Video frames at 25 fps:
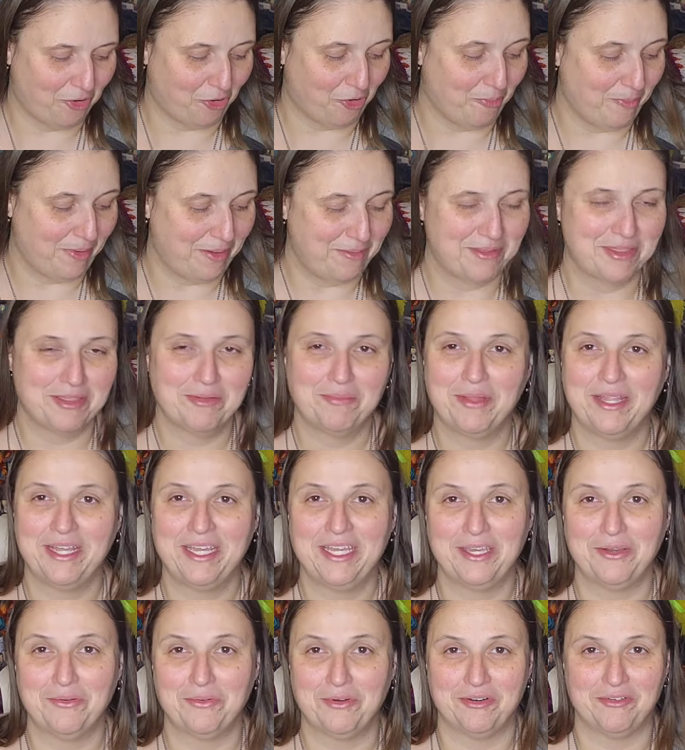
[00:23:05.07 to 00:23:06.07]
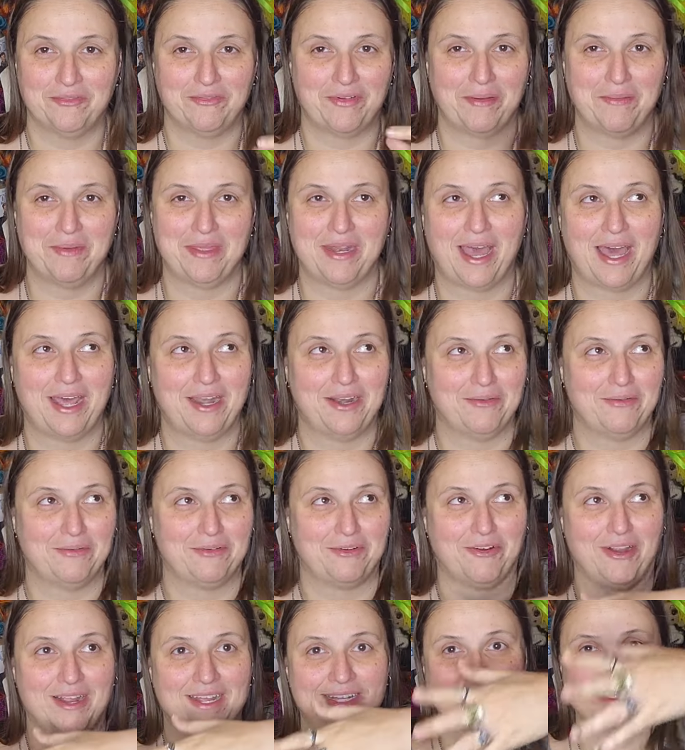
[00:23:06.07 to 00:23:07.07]
or maybe the blanket would have, I mean, on a
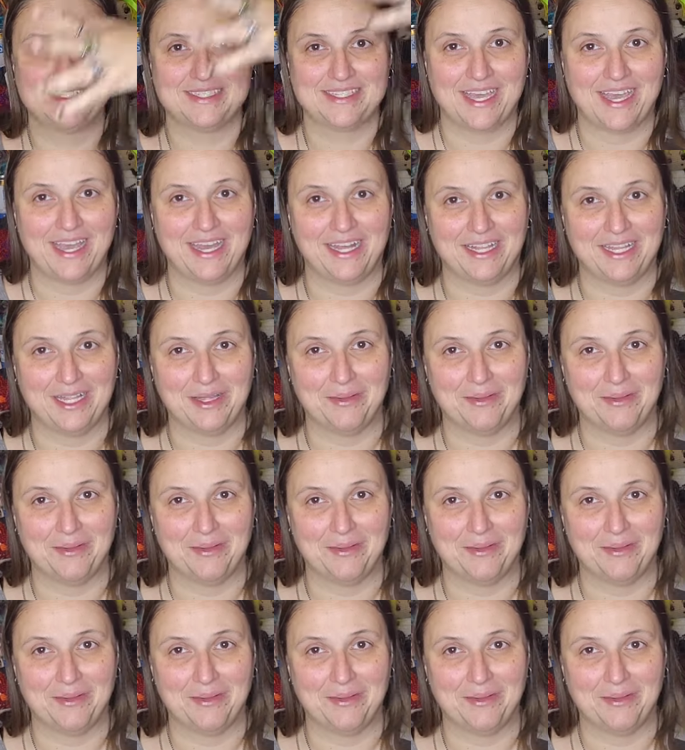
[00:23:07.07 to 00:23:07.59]
grand scale,